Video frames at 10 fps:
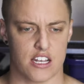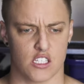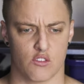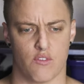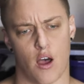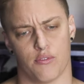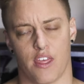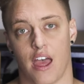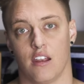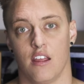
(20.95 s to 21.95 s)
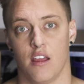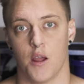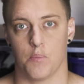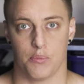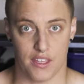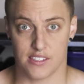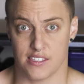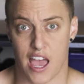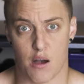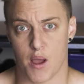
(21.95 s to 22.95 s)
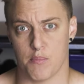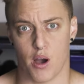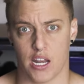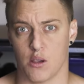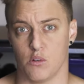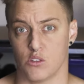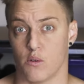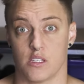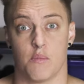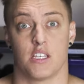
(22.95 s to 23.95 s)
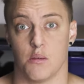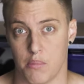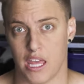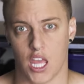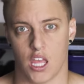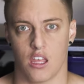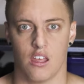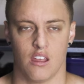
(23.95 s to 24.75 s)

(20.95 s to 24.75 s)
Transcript: I just felt that this is how my body was always meant to be.